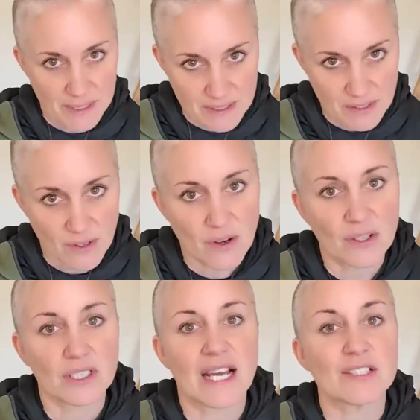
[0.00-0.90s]
it
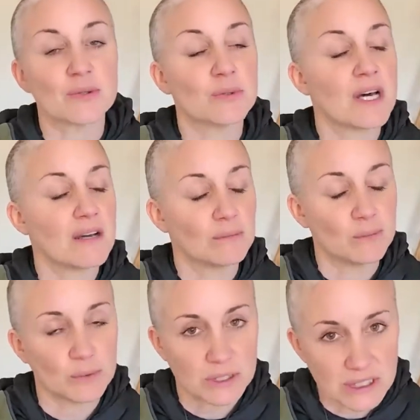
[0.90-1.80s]
helps a lot with
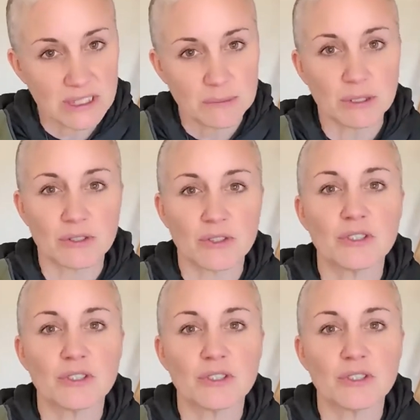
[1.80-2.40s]
all of this.